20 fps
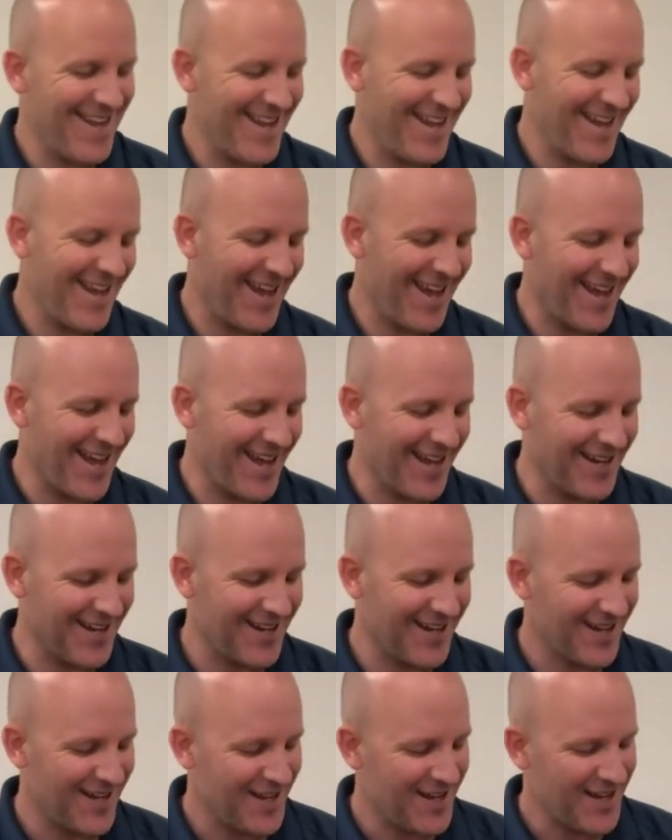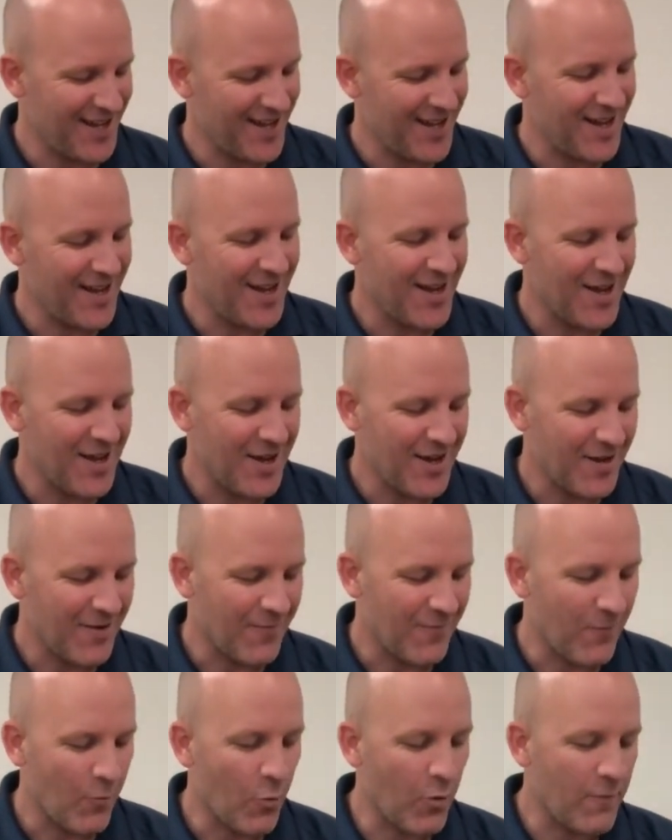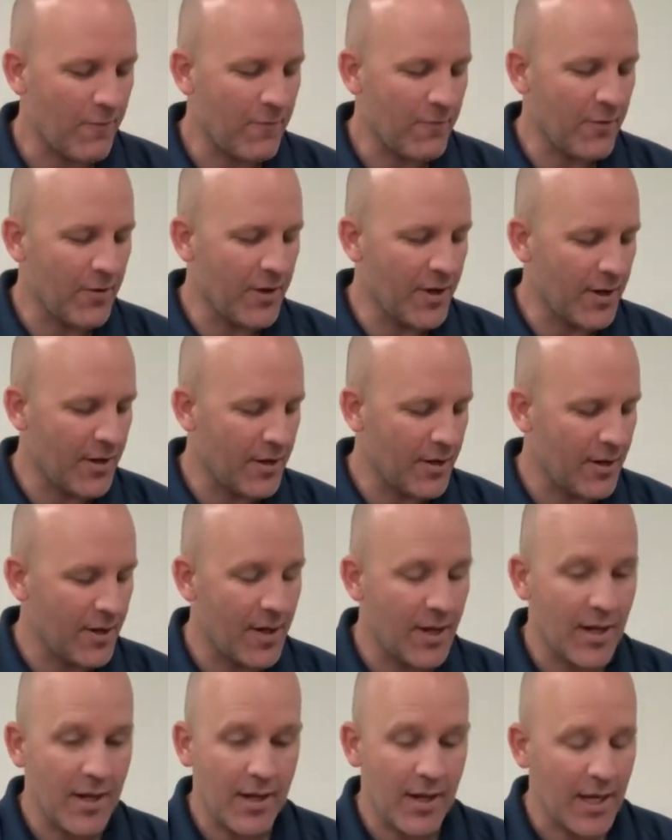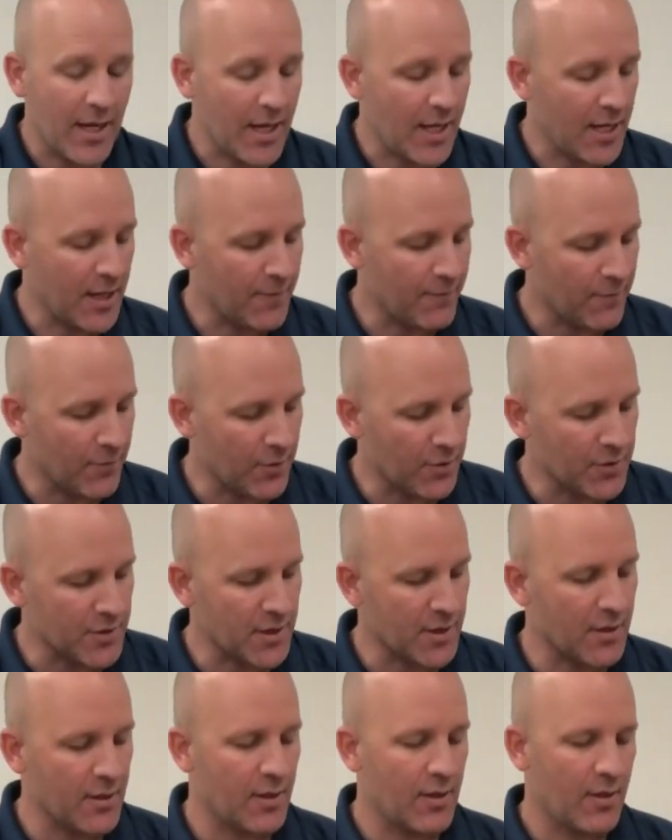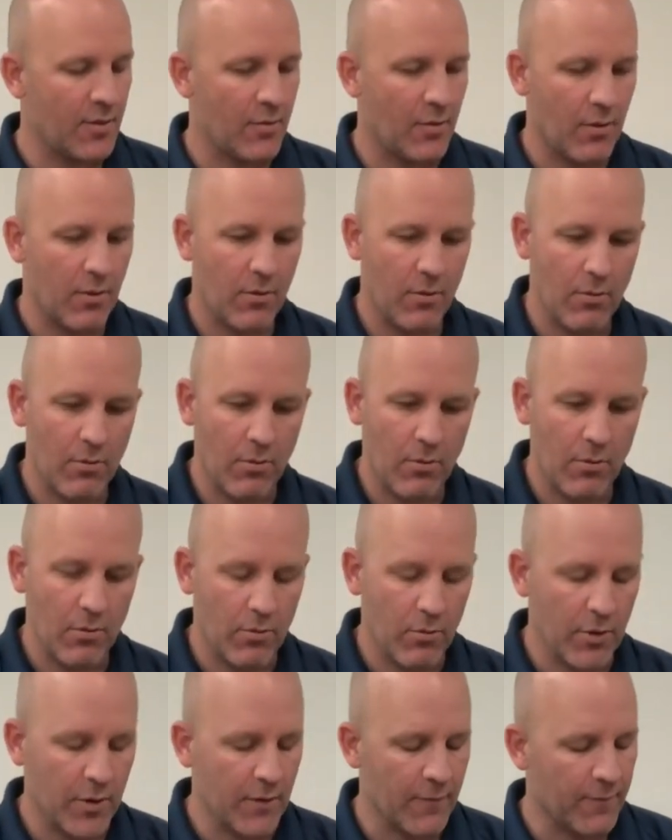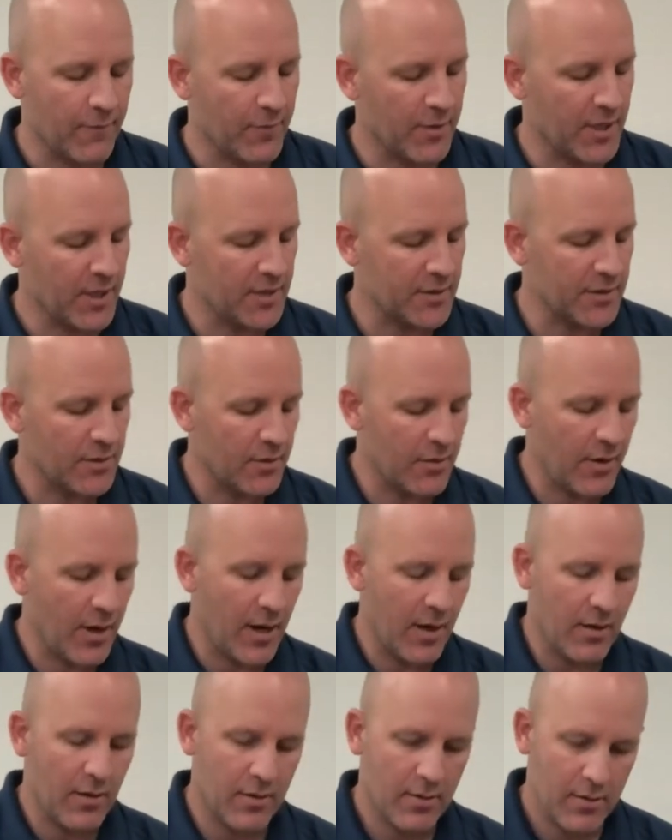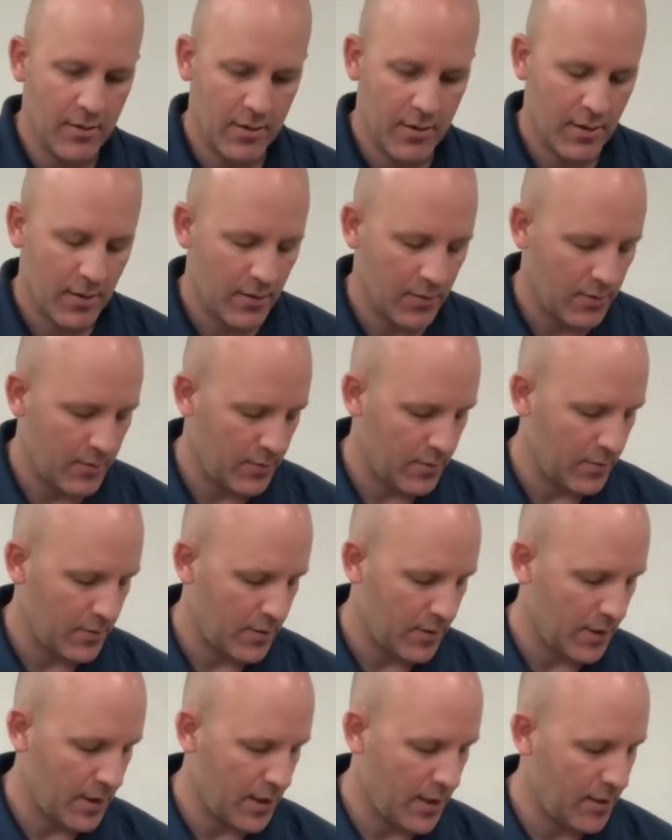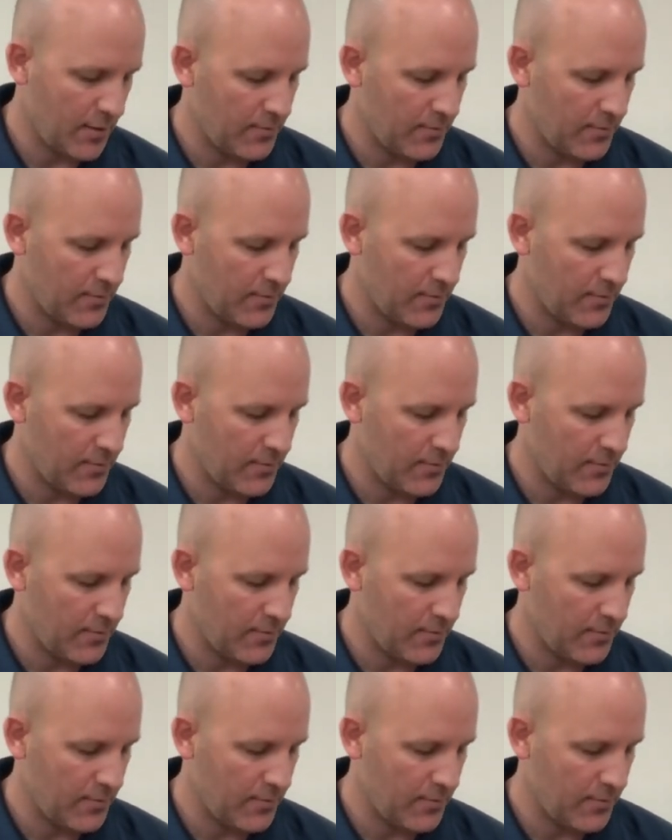and forefoot inversion when the foot hits the ground. Okay.